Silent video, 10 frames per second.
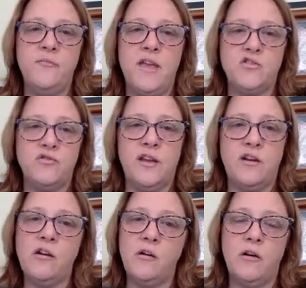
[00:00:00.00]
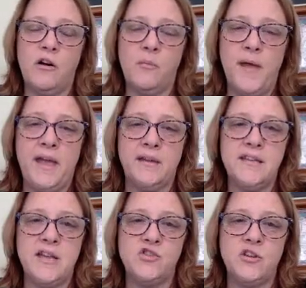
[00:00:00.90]
make sure they are all paying
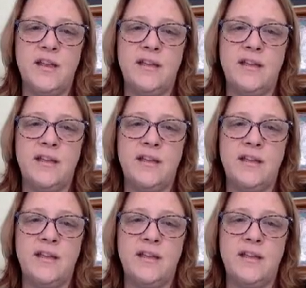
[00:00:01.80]
attention,